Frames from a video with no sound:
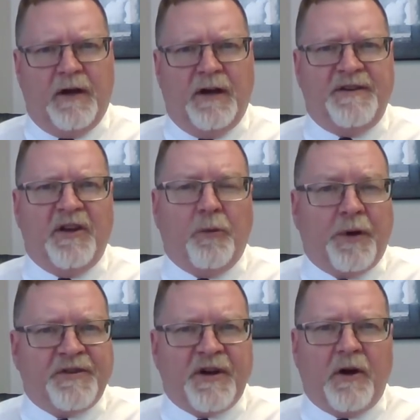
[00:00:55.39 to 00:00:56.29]
until
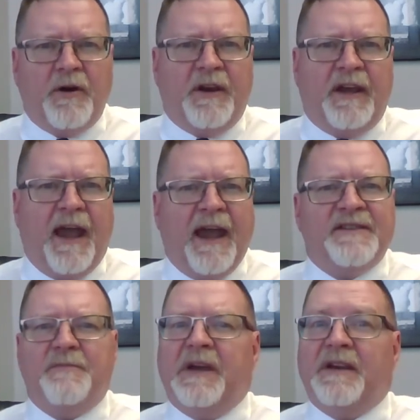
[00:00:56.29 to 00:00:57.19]
paternity
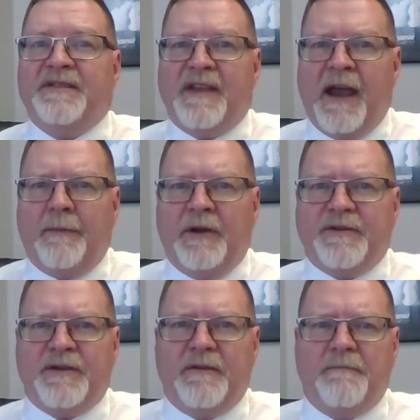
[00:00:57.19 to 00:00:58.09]
has been
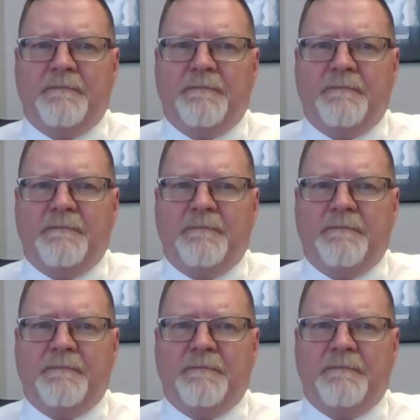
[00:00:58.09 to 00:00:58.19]
established.